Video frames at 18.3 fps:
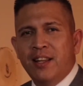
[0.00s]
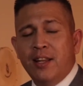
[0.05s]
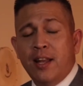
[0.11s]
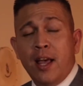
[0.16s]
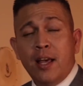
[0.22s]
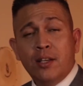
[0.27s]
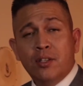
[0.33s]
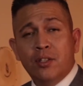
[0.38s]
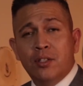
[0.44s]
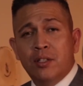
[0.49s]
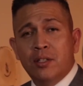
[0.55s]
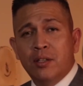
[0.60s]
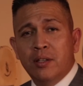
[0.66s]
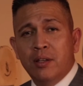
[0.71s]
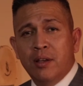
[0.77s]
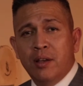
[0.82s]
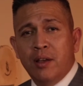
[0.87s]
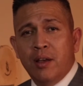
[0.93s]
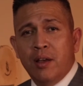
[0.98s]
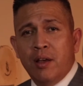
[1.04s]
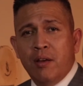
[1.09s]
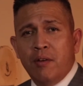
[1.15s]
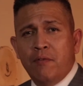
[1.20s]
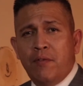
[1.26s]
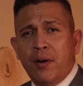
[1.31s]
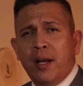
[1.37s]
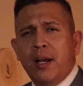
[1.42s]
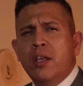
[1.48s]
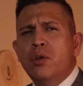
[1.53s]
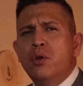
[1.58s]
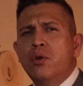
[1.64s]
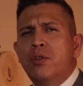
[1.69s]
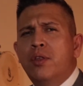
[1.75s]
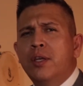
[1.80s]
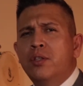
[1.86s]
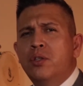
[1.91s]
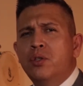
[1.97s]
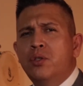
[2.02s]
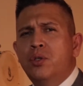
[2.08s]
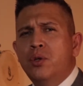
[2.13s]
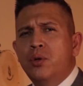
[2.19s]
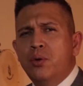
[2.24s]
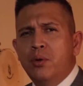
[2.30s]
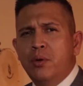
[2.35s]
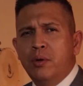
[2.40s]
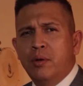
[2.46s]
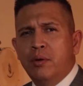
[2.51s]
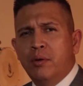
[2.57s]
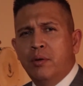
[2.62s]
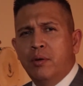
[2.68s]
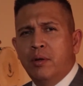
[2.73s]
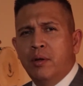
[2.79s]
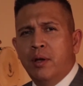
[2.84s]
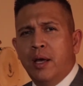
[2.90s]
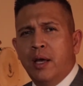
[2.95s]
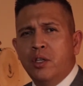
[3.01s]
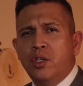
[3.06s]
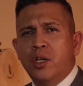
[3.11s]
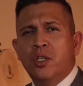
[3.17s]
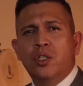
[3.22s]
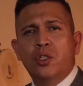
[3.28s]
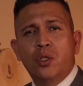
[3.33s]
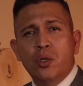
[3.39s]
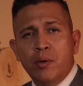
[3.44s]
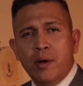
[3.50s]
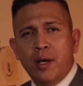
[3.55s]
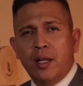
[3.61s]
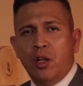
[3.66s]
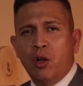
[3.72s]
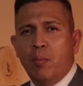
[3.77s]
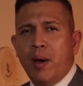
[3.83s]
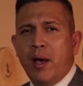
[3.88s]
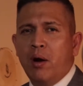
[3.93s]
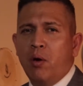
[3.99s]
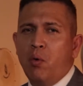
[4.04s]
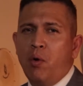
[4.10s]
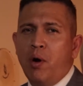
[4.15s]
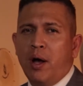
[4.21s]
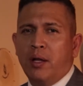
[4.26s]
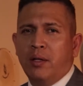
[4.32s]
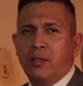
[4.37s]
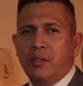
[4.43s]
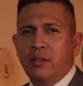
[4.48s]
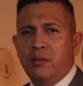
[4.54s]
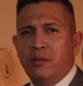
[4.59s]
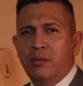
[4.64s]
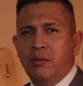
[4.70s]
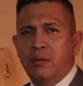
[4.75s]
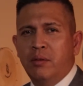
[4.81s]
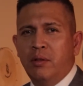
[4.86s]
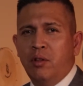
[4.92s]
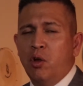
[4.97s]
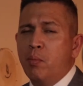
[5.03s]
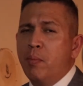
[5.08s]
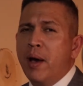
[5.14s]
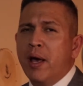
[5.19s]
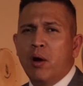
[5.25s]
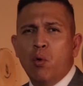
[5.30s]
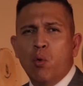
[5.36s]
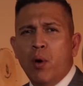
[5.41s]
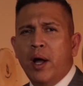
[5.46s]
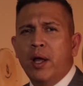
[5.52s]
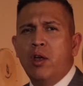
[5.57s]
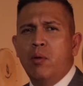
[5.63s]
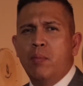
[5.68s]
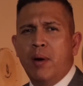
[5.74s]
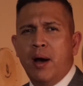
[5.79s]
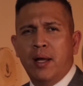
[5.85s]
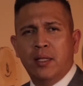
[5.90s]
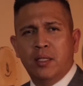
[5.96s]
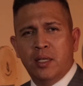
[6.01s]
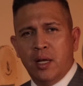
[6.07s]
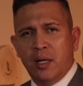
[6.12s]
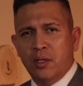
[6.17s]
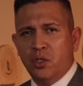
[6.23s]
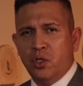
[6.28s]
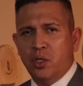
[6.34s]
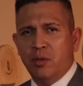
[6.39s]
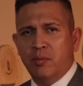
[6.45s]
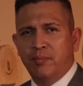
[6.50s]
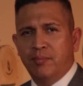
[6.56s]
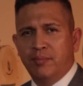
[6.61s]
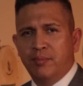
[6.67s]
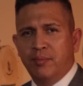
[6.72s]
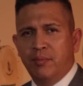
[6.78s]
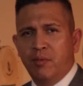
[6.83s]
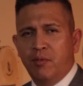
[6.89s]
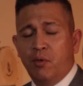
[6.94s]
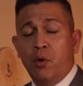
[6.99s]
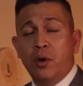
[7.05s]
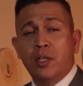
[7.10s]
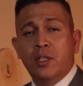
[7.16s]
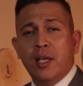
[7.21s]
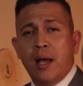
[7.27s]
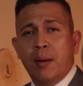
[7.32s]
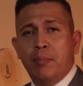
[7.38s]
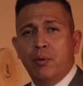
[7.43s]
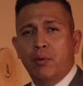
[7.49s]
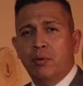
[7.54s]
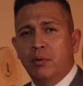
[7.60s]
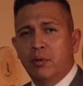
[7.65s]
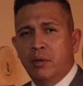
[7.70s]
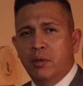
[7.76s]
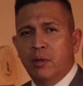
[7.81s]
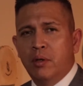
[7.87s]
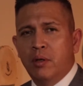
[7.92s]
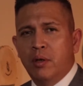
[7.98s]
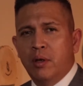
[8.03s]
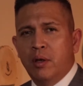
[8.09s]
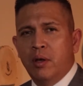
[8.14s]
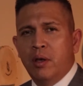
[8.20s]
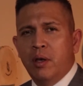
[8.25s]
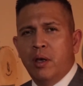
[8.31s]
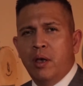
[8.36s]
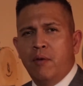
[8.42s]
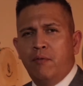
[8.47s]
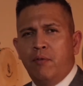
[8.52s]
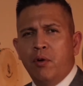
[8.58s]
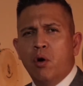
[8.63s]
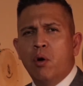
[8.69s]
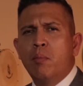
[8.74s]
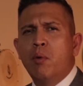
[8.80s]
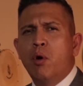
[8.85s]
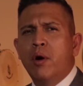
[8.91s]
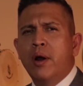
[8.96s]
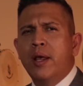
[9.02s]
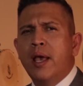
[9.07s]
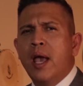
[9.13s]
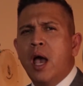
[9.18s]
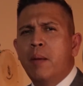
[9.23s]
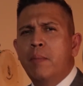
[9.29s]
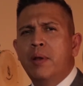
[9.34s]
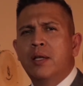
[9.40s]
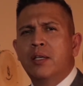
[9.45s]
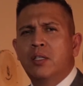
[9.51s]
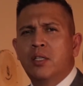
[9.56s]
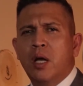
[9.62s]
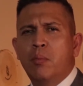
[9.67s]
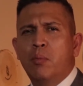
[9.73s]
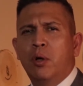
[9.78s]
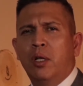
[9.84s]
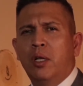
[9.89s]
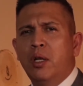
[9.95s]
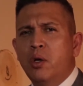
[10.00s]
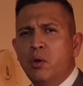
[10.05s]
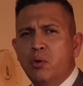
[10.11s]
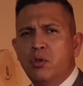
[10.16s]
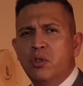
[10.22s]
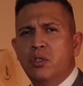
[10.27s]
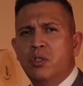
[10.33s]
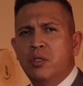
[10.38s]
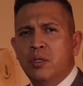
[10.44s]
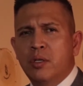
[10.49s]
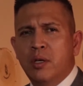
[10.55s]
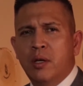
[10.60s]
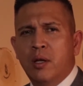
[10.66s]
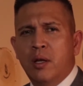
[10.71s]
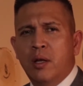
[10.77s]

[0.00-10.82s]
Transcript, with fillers: Next, find a new thing to do and just do it no matter what, no matter what your mind tells you. For example, if your morning habit is somewhat loose